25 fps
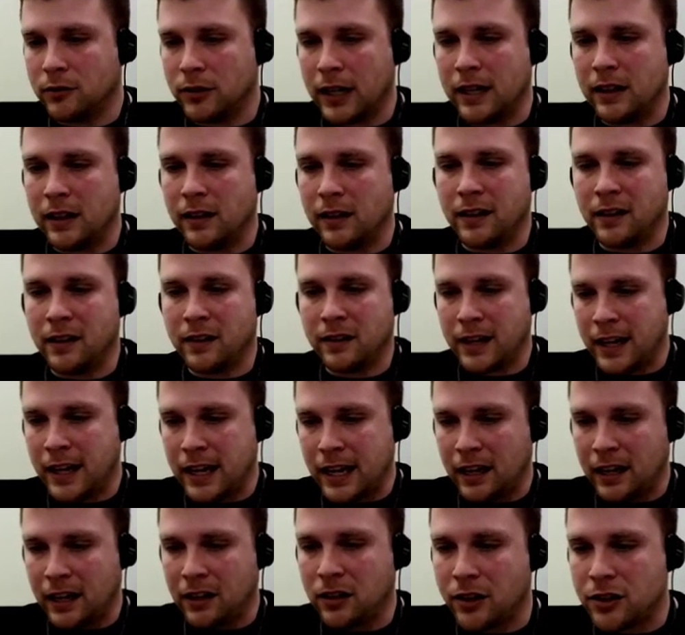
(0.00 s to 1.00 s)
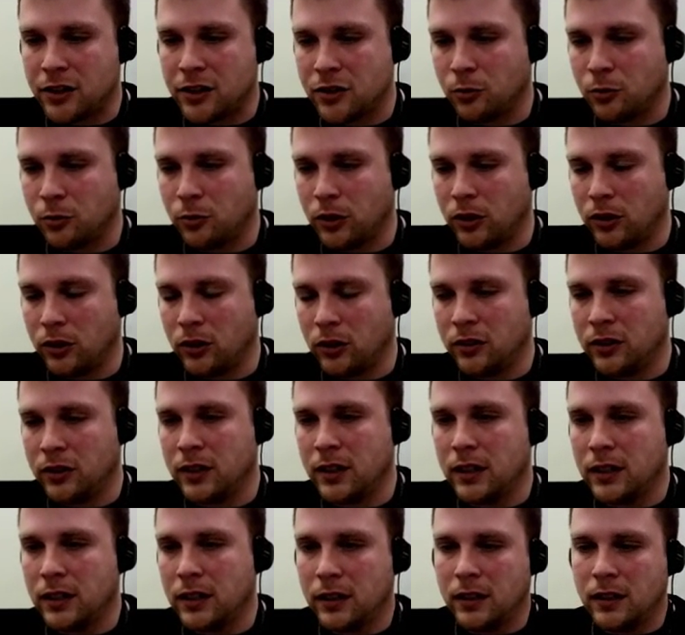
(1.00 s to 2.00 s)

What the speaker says: right? Like they can't touch the world.